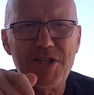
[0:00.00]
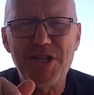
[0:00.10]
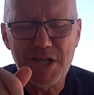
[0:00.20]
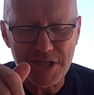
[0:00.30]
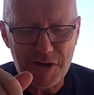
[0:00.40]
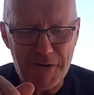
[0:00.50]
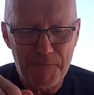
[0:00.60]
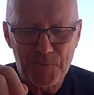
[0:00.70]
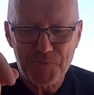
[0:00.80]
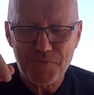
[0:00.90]
he's a nice guy.
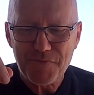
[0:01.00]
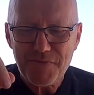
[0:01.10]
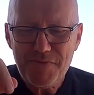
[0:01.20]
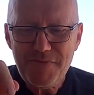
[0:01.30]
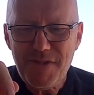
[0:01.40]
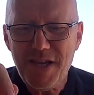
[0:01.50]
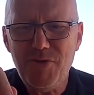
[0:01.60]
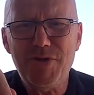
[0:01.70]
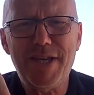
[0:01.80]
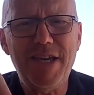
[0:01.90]

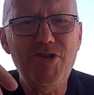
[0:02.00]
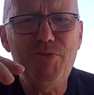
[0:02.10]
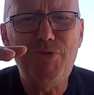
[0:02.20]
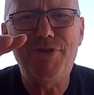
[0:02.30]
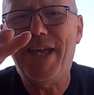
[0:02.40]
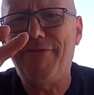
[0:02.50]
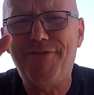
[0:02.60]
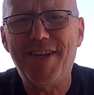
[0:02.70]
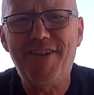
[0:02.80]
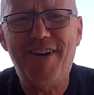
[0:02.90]
He was saying, you bought that
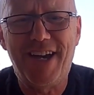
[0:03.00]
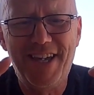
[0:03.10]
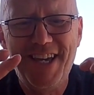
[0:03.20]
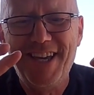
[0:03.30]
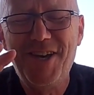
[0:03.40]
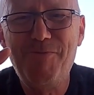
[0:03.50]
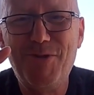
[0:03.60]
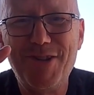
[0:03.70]
Ftira, you